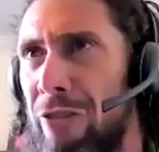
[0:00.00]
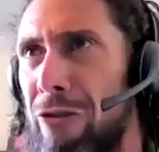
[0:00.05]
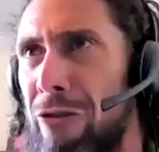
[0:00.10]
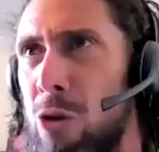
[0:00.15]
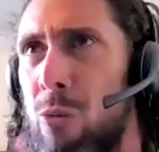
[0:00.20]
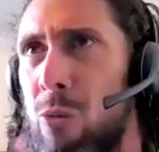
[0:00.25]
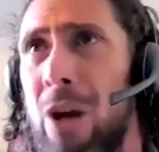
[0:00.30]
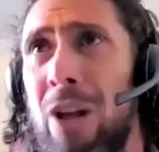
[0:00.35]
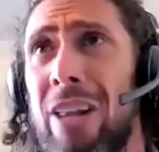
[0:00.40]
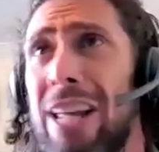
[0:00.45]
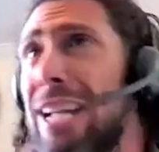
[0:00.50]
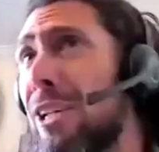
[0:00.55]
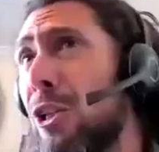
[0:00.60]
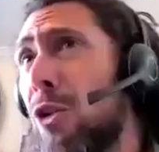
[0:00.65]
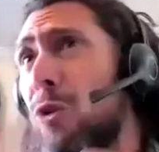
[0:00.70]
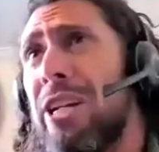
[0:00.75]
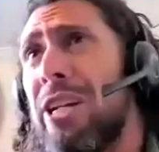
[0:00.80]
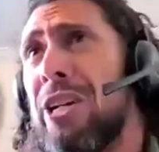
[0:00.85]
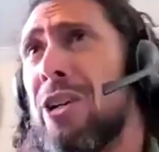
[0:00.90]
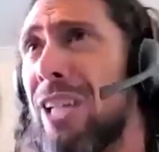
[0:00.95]
if you will,
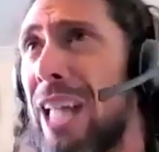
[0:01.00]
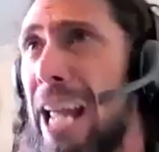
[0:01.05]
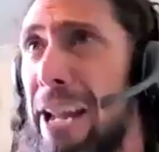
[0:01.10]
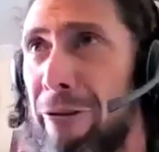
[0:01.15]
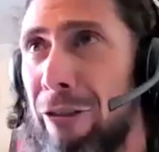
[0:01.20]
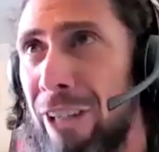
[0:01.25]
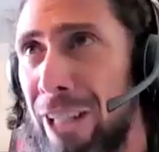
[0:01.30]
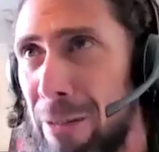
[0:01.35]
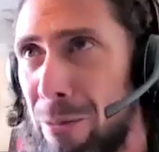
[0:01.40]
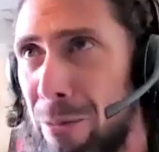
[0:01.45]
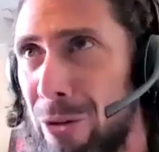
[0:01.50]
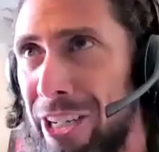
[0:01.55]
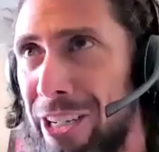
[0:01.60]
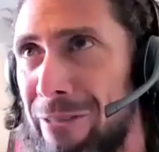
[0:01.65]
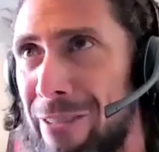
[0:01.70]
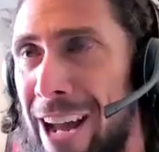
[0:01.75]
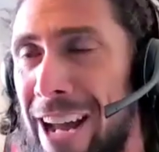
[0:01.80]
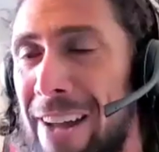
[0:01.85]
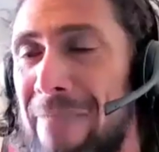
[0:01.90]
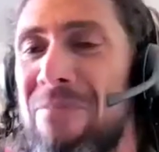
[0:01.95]
including your life and liberty,
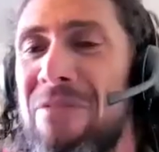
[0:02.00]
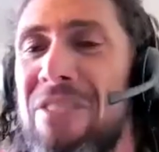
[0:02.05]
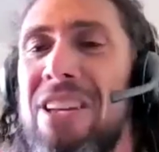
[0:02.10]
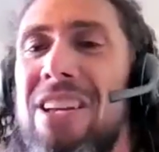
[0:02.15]
right?